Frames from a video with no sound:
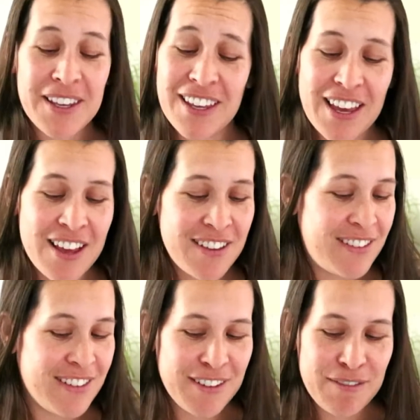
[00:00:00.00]

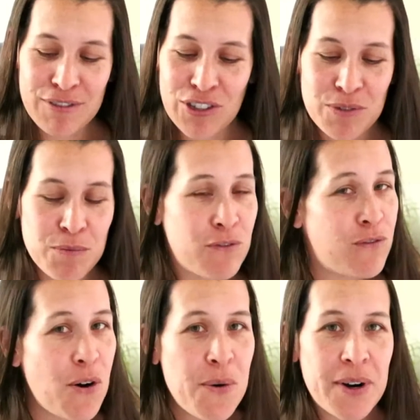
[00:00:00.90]
and then we just move
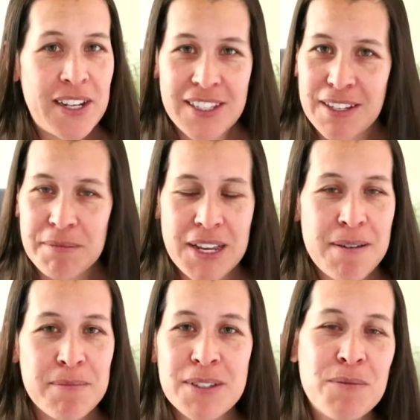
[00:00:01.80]
forward, and
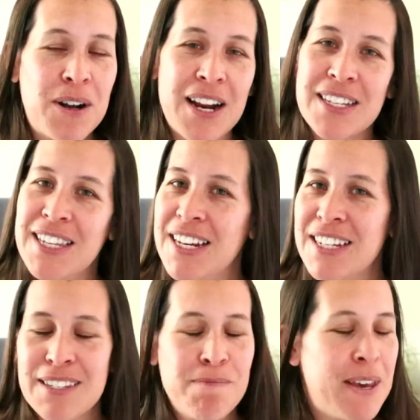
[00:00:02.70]
sometimes what I say
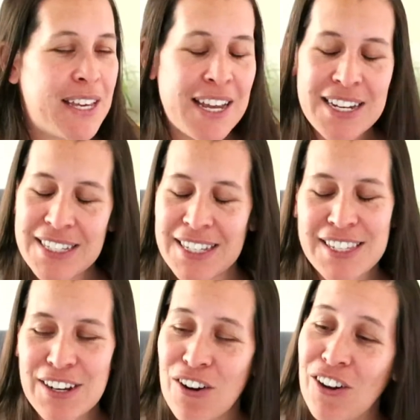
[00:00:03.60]
doesn't make any
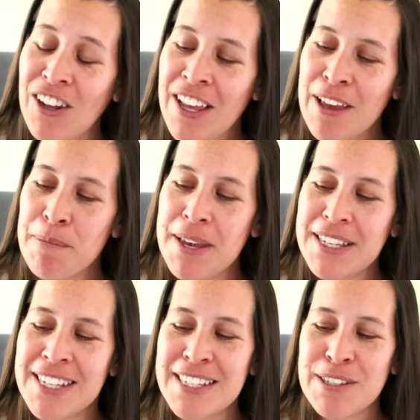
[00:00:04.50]
sense at all. It
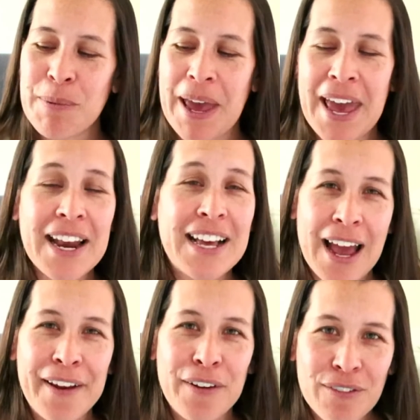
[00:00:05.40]
makes sense in my head,
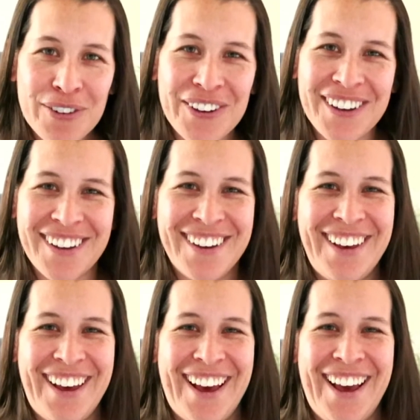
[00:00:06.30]
kind of.
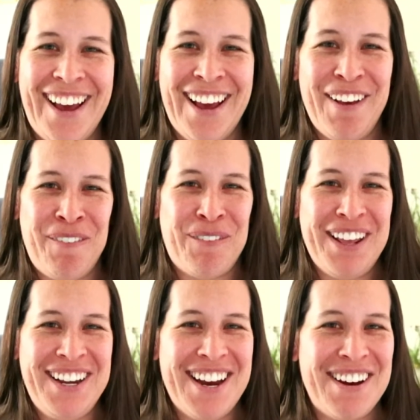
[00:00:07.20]

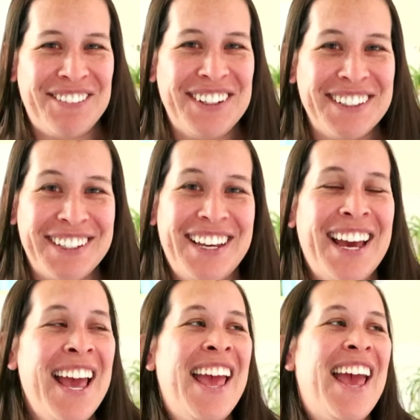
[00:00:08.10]
But not really.
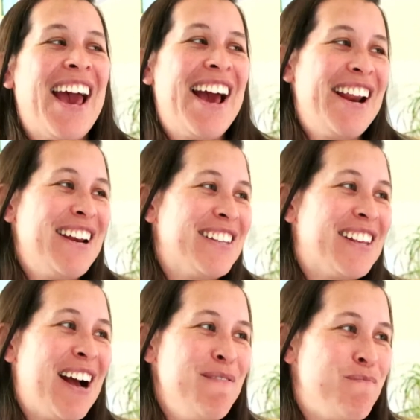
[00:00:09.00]
And
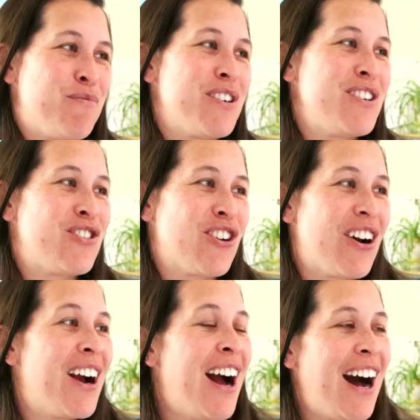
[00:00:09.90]
I'm pretty
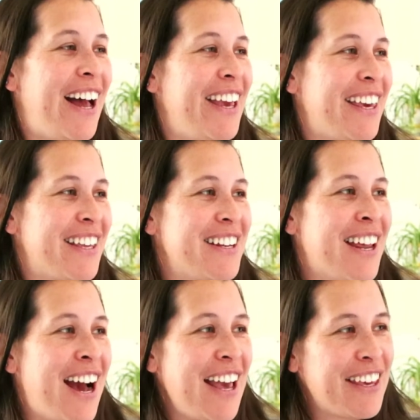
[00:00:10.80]
sure I can
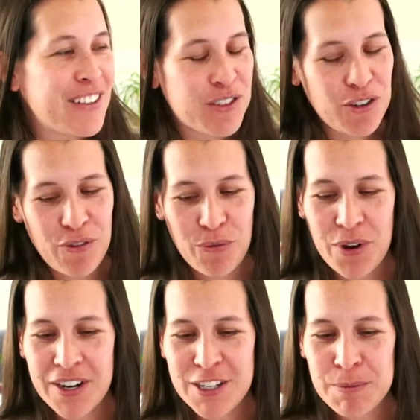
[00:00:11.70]
sort of
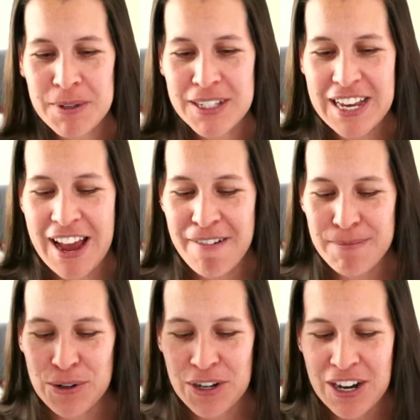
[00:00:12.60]
witness, because I have
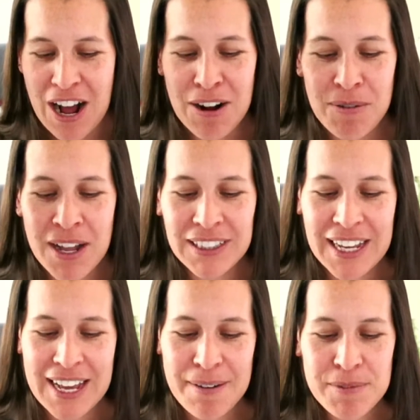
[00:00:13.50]
Moon in Aqua,
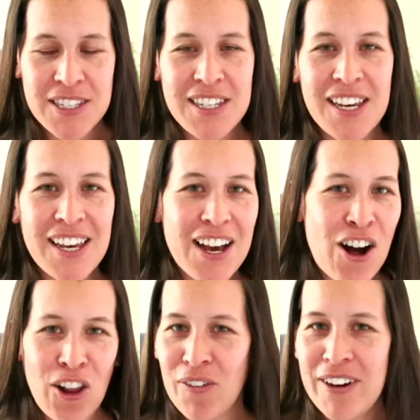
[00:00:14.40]
like I'm seeing
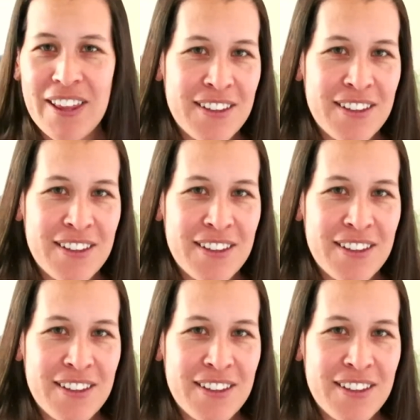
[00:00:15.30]
all of it at the